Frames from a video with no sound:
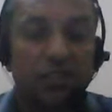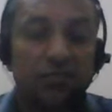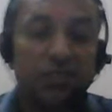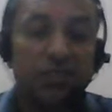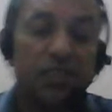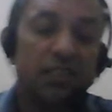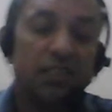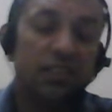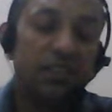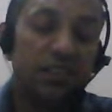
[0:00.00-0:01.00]
we can
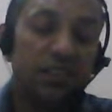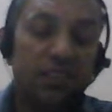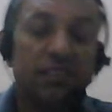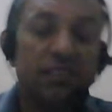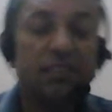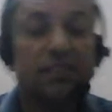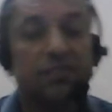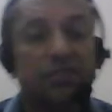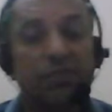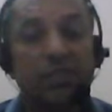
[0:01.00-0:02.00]
increase,
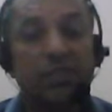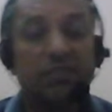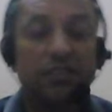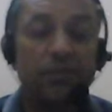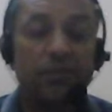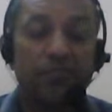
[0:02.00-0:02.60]
we can say,